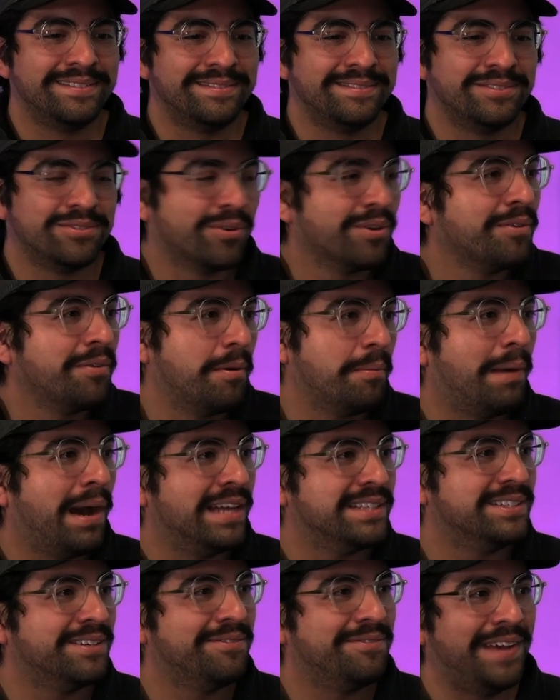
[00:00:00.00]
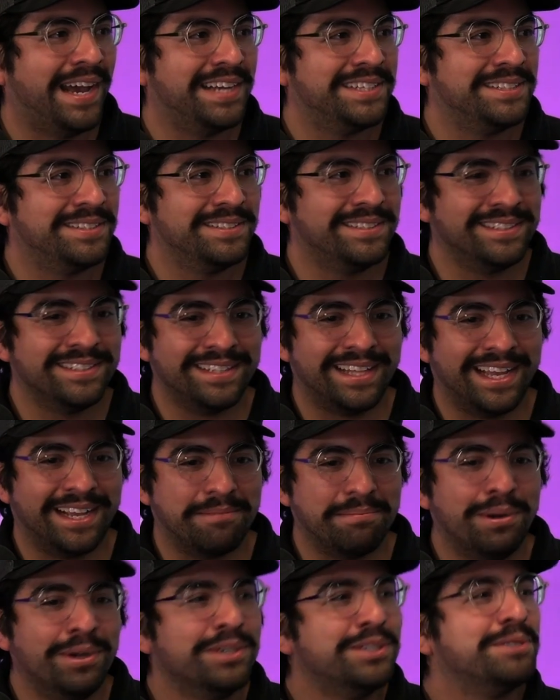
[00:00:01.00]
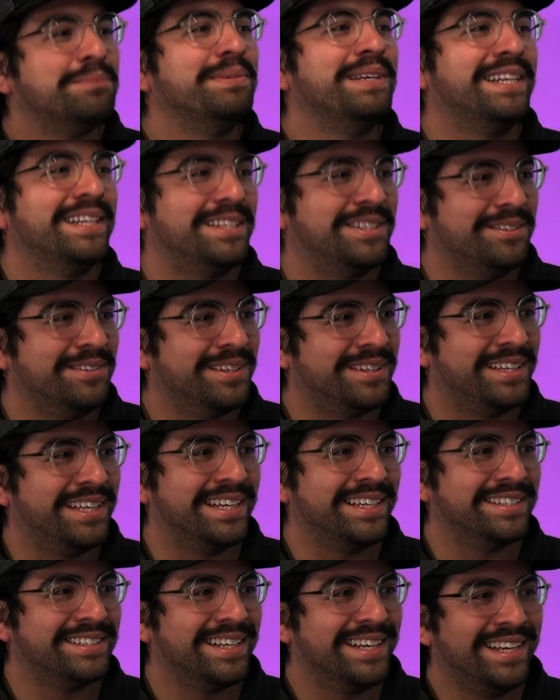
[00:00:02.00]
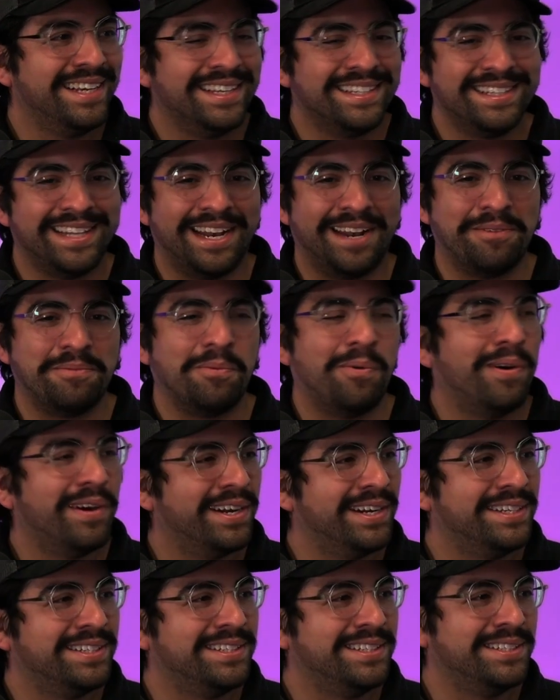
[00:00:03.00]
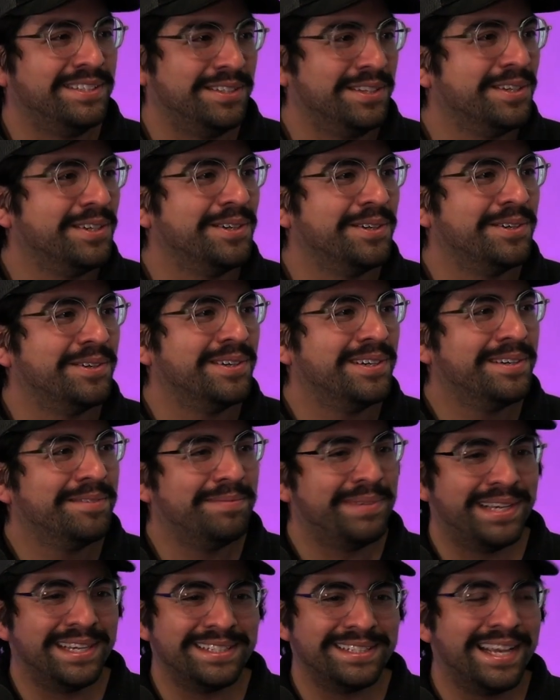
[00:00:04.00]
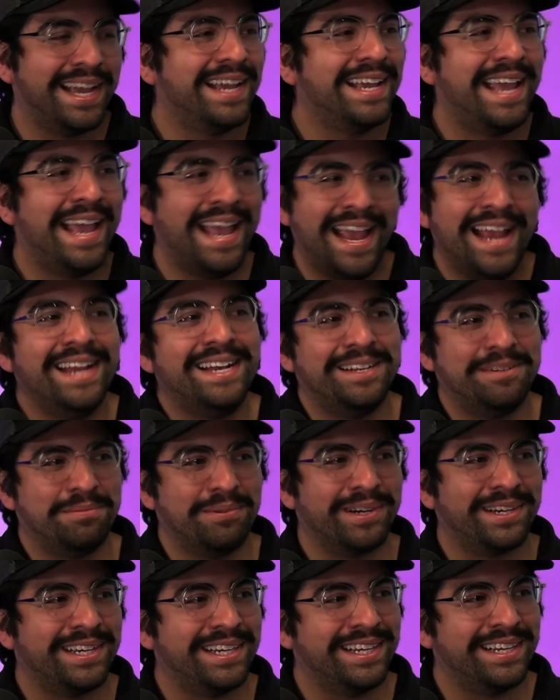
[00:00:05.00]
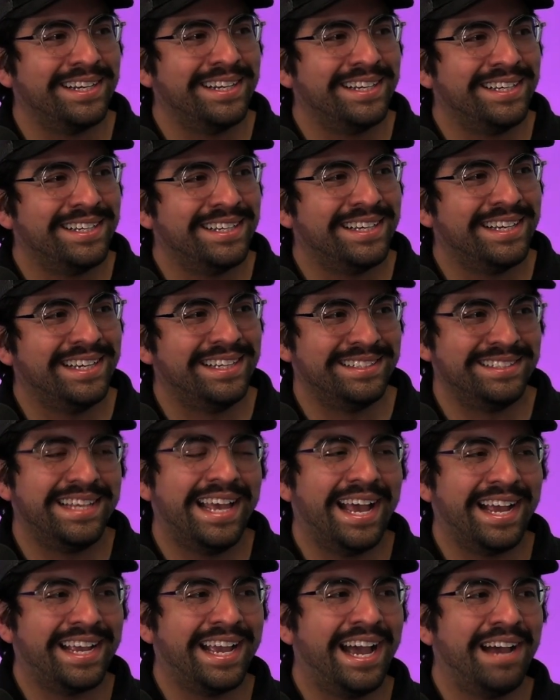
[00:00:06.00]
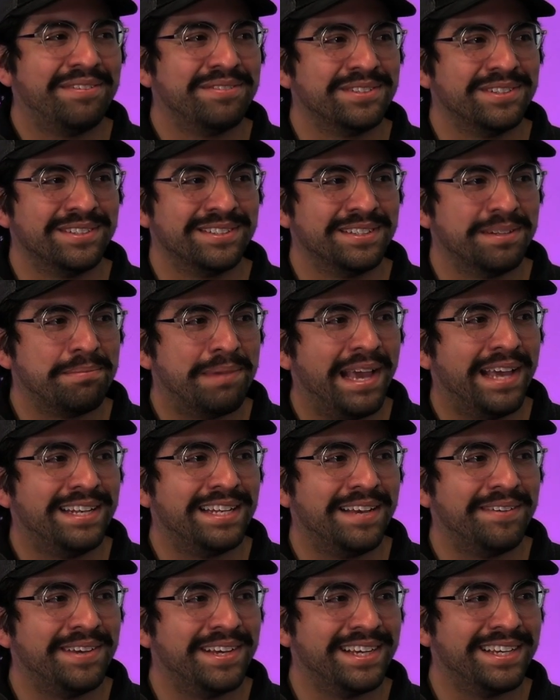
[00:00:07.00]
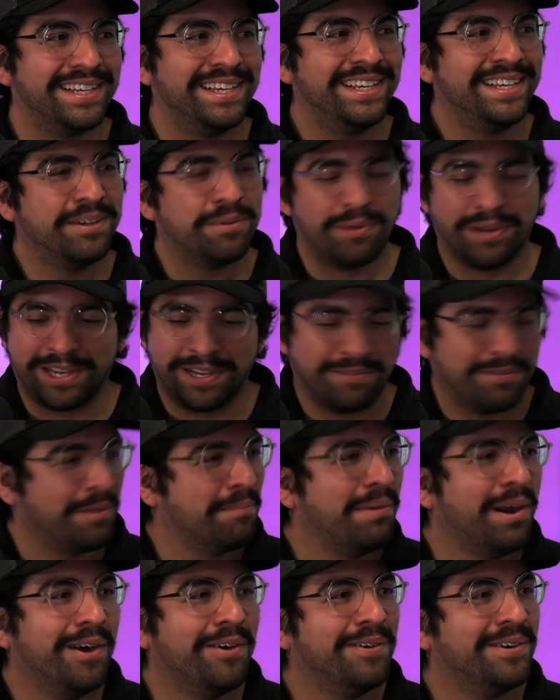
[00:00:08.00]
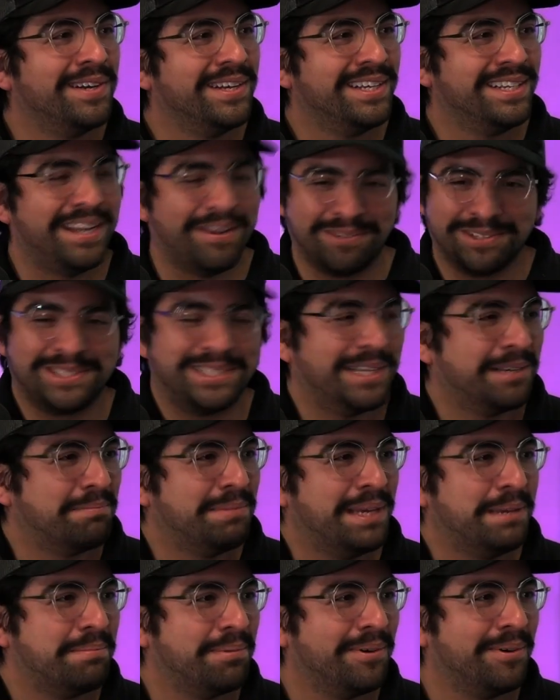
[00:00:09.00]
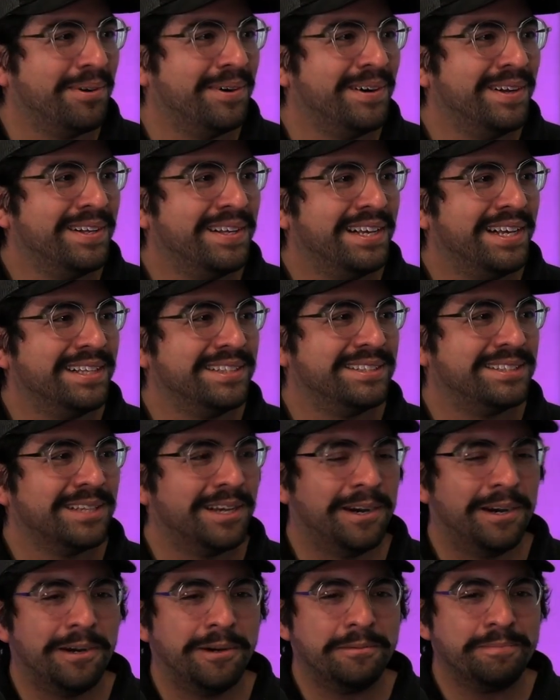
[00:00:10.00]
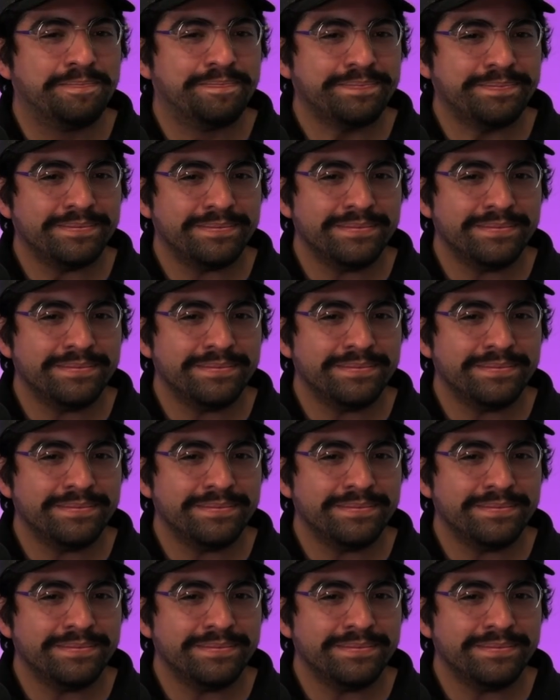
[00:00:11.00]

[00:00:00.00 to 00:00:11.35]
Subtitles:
sort of a positive fashion, to like push me to do the things that I wanted to do, because I hated working in tech after the pandemic, working remote, never seeing people. And so